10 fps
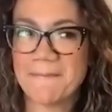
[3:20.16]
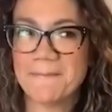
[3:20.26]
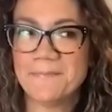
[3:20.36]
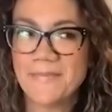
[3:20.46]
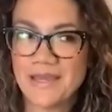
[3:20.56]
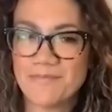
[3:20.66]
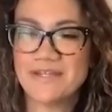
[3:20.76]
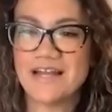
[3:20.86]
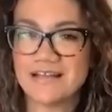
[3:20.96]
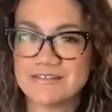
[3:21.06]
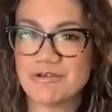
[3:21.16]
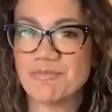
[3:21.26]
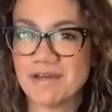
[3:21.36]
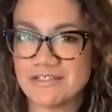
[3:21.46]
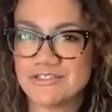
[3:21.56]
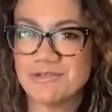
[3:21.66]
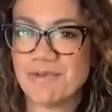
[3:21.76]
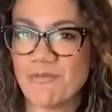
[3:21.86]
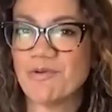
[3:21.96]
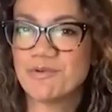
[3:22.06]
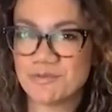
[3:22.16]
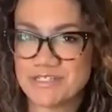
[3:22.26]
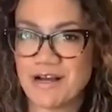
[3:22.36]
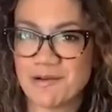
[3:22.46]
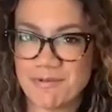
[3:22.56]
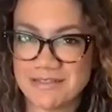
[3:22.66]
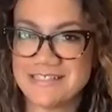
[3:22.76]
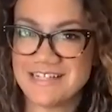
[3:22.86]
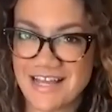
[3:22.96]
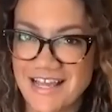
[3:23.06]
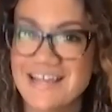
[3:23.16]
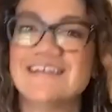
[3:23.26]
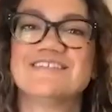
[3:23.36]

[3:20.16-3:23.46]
maybe not so much about what we would talk about today.